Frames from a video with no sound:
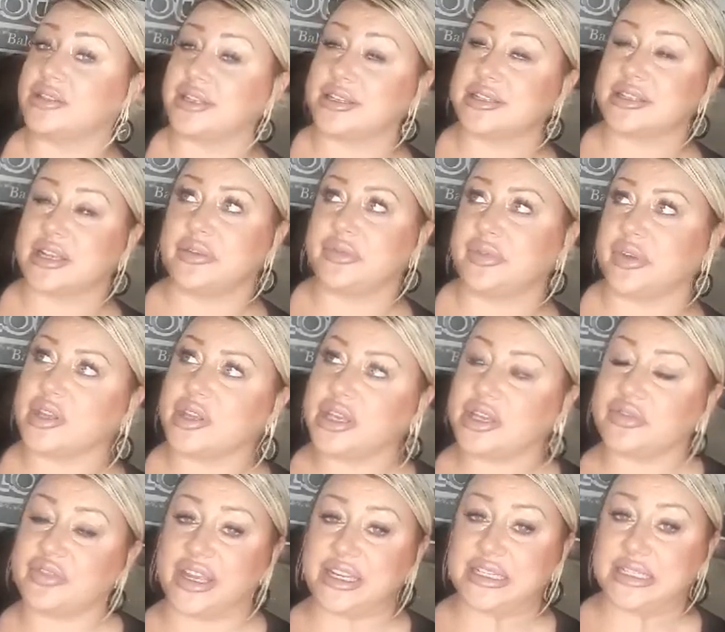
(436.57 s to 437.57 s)
I feel like if I
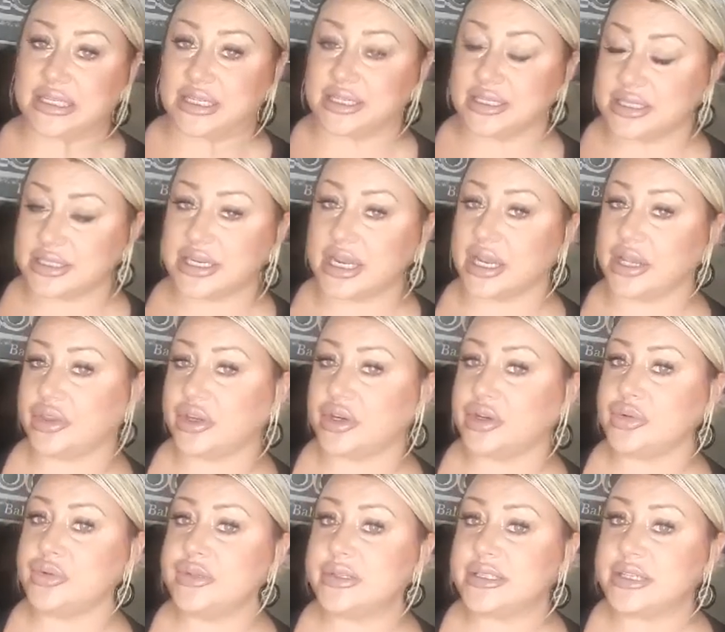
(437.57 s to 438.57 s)
didn't take
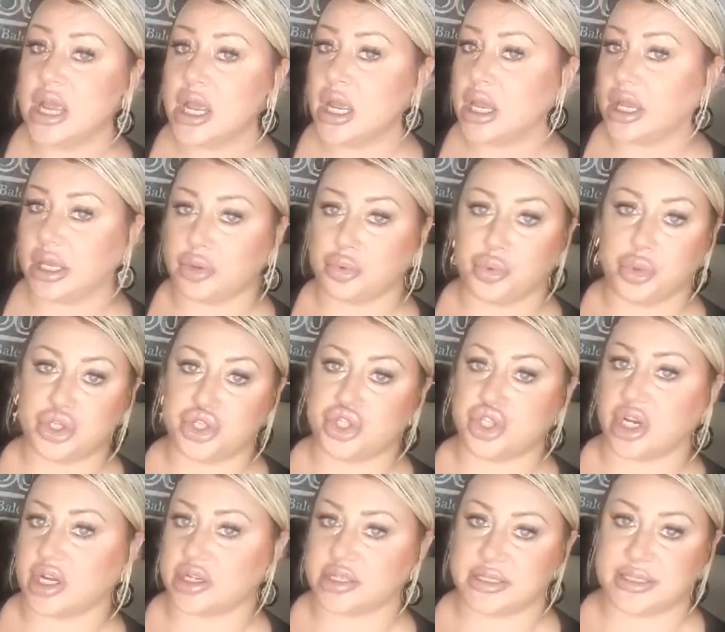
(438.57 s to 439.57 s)
those, it would
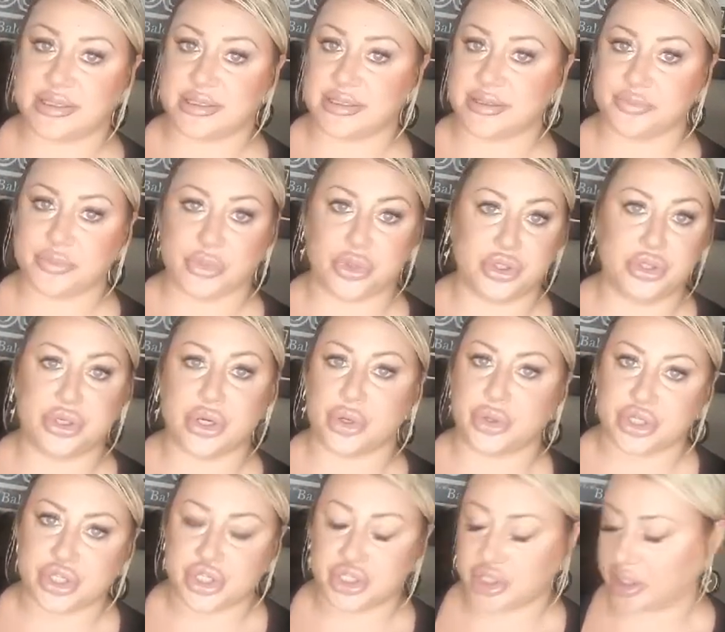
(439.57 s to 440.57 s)
just go to
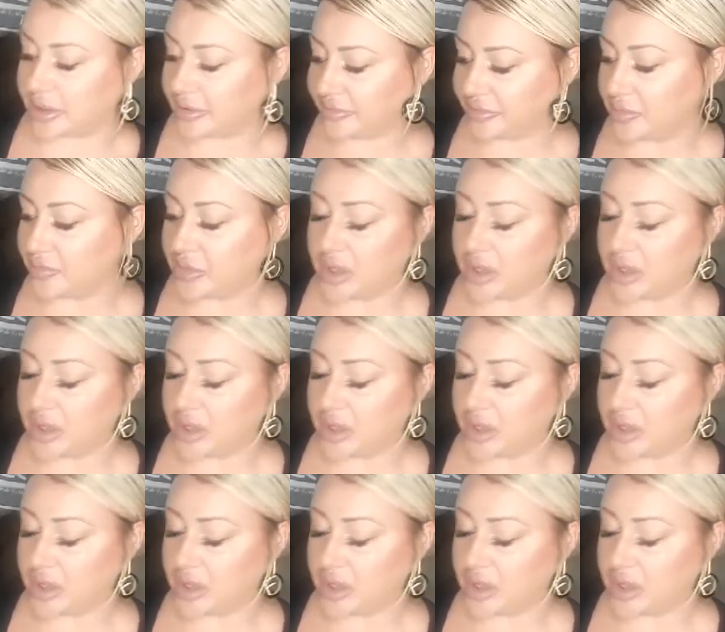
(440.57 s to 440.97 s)
shit from there.